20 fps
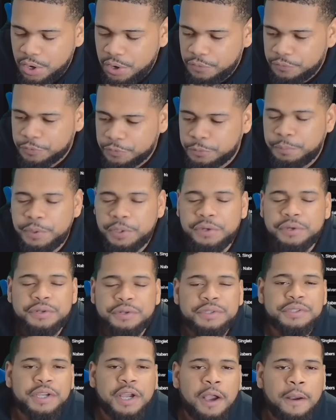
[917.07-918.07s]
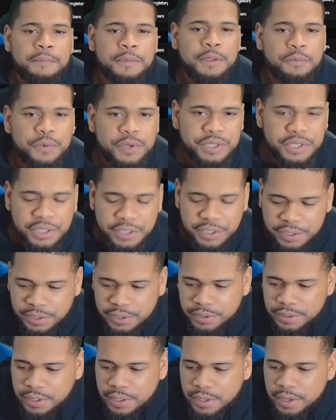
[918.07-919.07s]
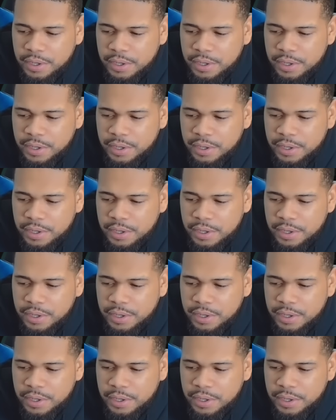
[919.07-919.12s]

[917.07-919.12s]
for the period of time that we did,